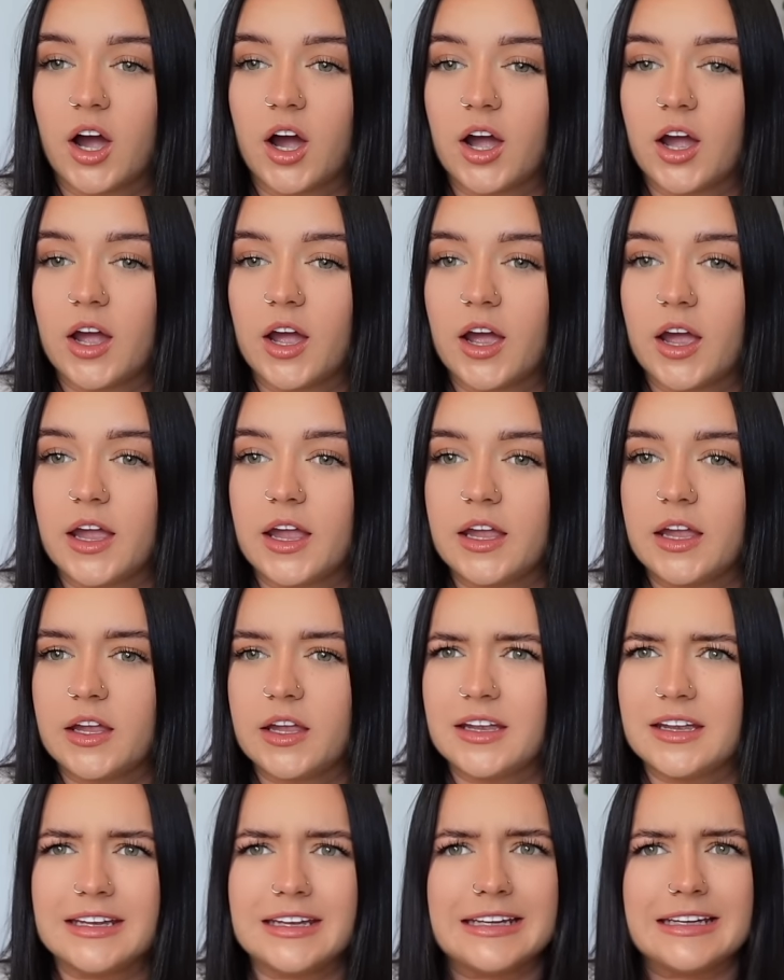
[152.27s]

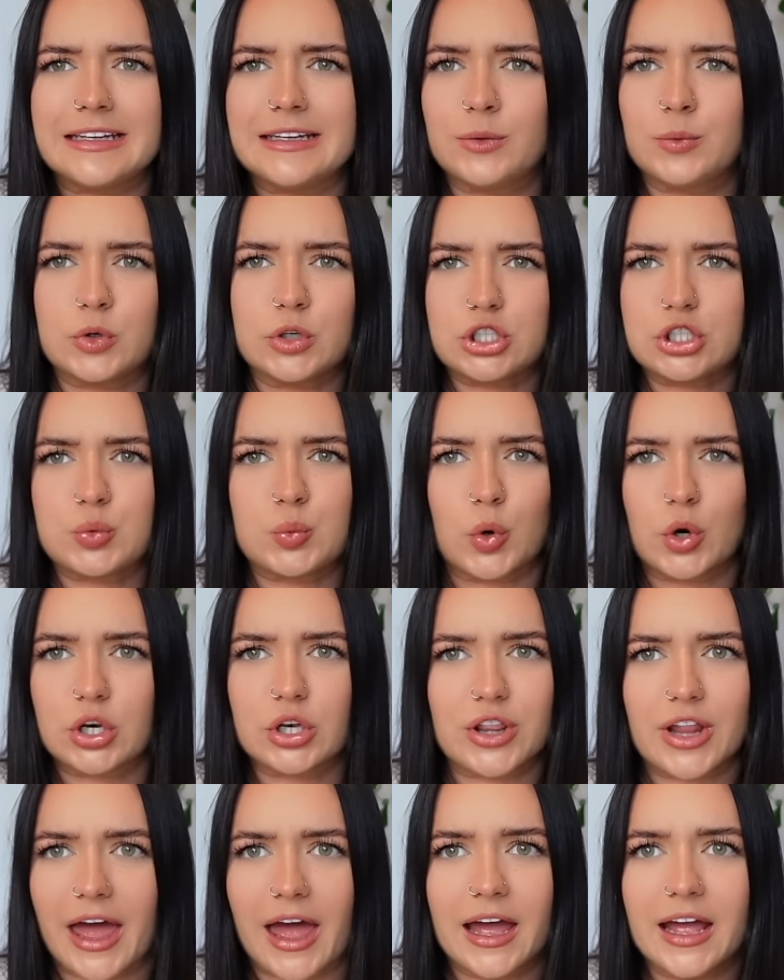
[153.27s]
I would
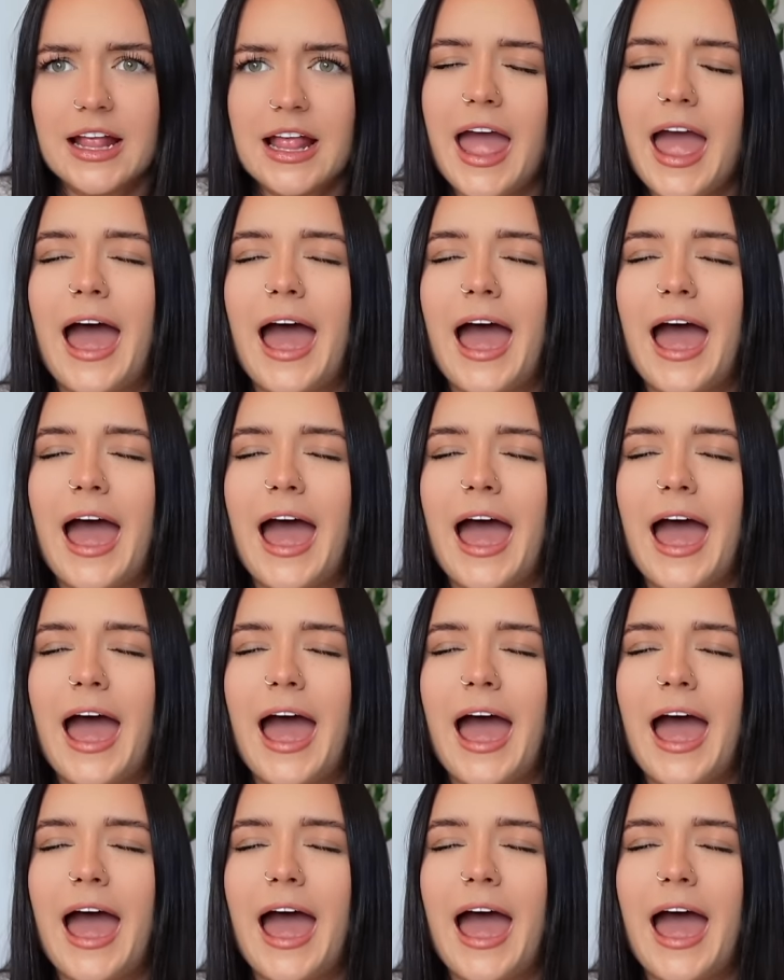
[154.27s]
want that.